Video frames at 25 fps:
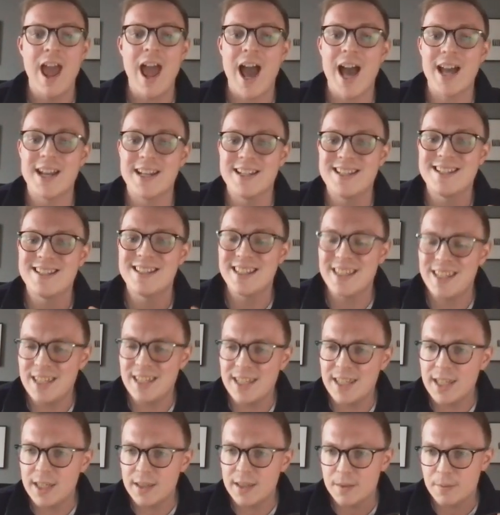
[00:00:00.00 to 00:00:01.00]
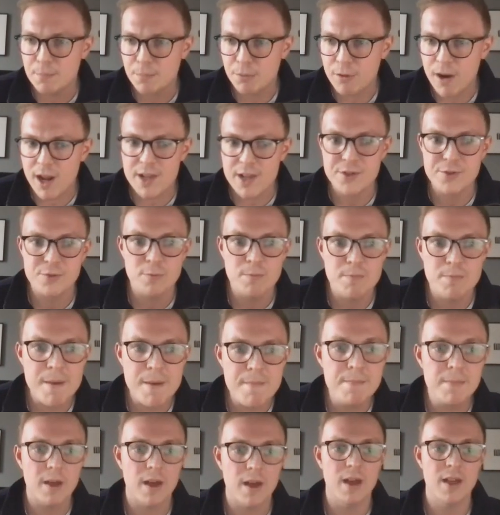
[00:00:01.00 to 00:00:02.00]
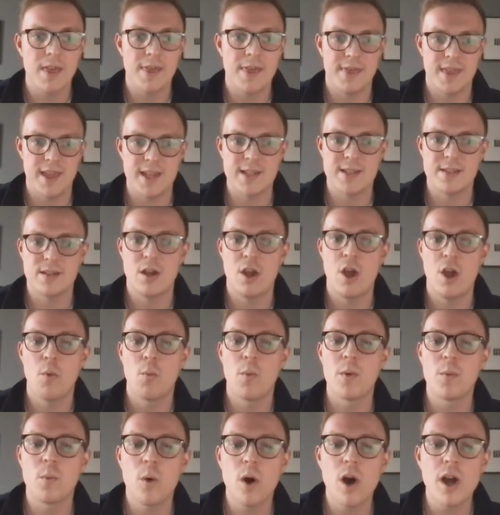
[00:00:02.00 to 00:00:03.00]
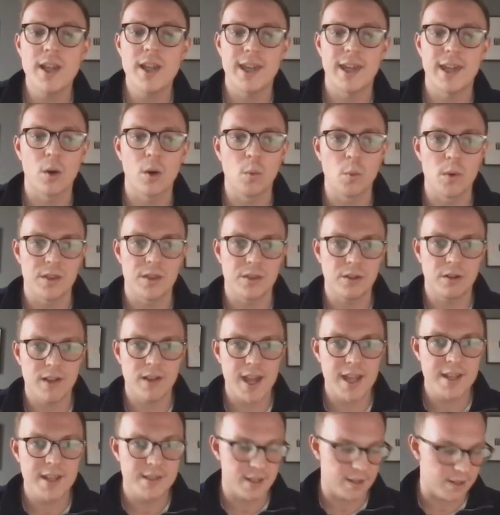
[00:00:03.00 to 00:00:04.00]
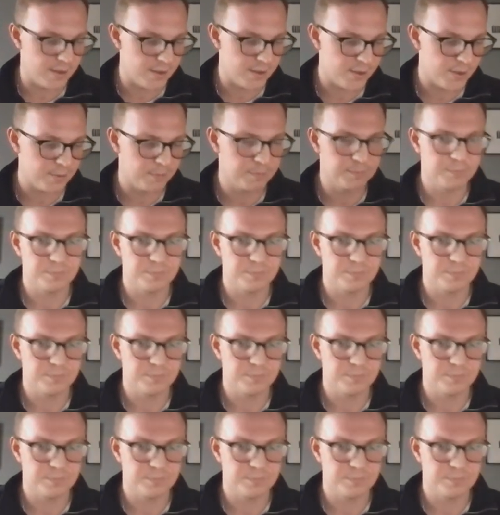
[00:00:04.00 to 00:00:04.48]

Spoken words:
and it is key that brands remember this when working with creators.